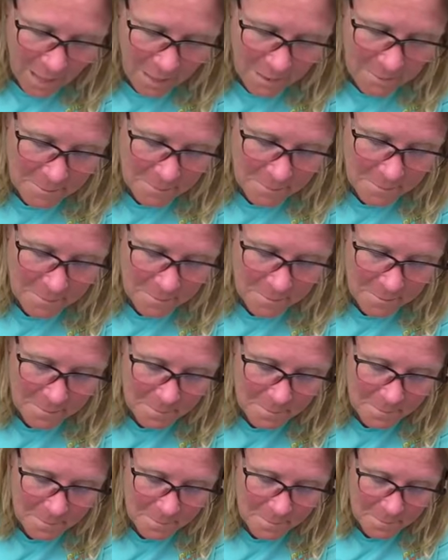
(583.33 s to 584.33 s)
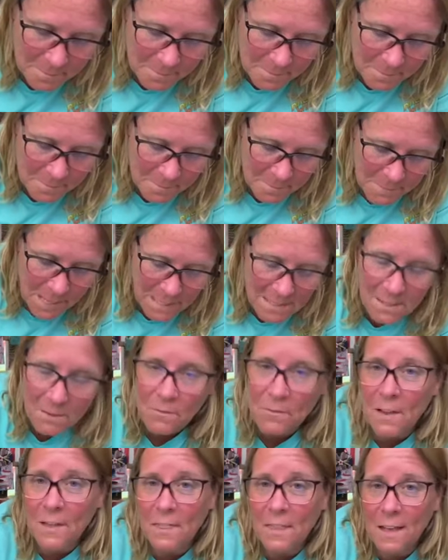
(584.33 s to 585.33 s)
um, that's
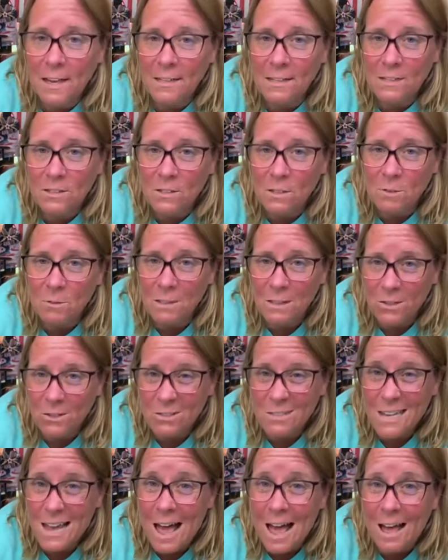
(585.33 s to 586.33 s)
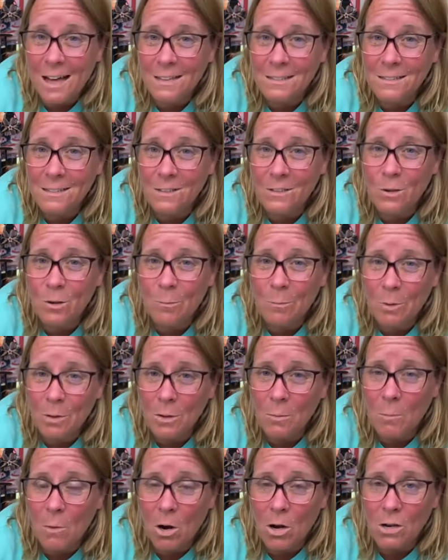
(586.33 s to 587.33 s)
a fun thing to do with your tags and your
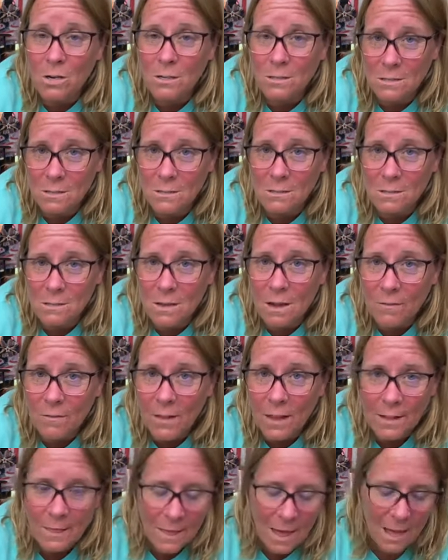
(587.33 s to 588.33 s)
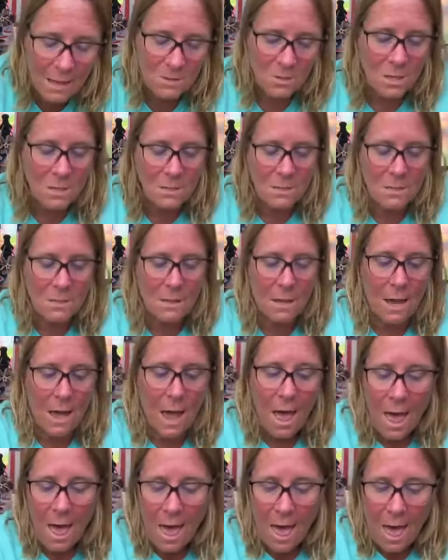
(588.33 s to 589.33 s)
bookmarks and stuff like that, just to
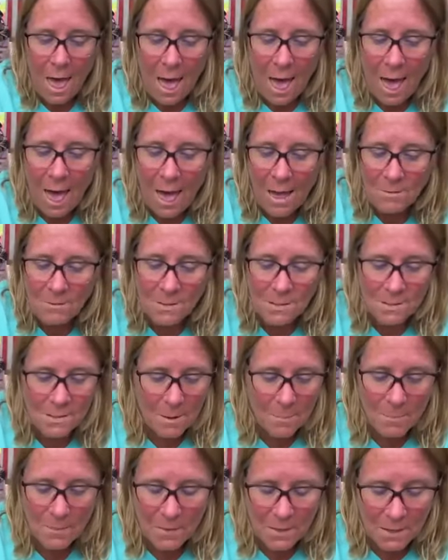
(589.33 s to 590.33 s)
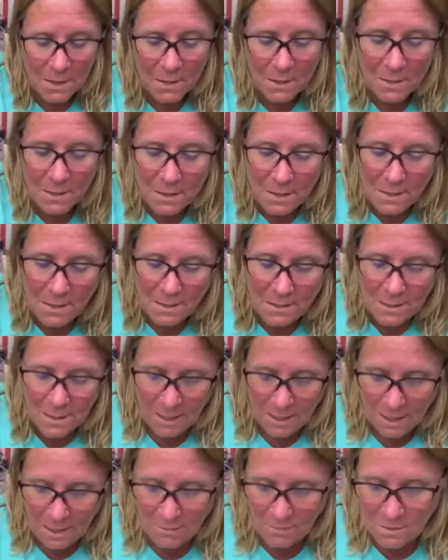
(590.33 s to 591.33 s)
have something
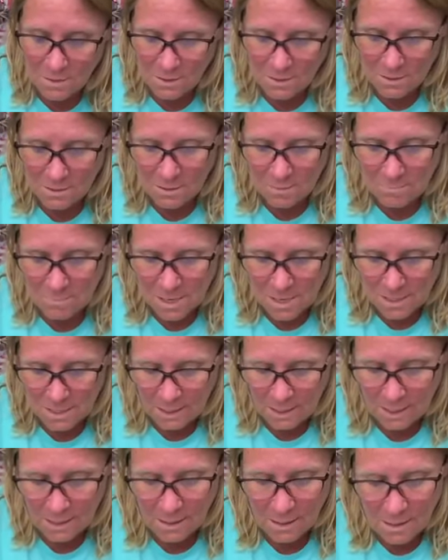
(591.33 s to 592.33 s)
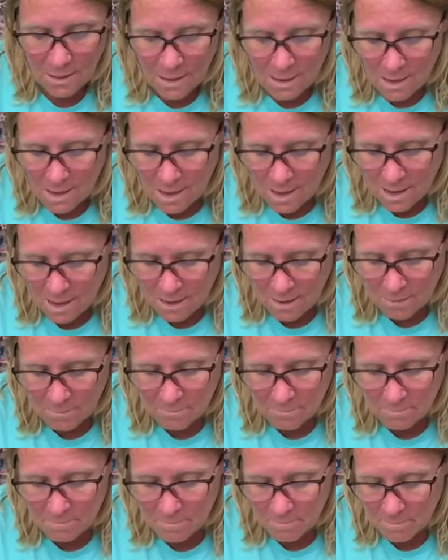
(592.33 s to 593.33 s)
to give to somebody.
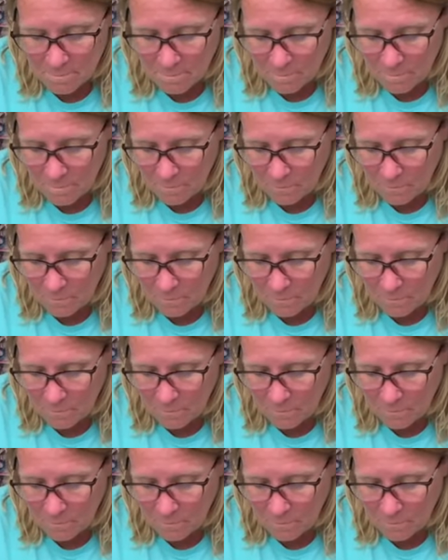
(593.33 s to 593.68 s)
Um,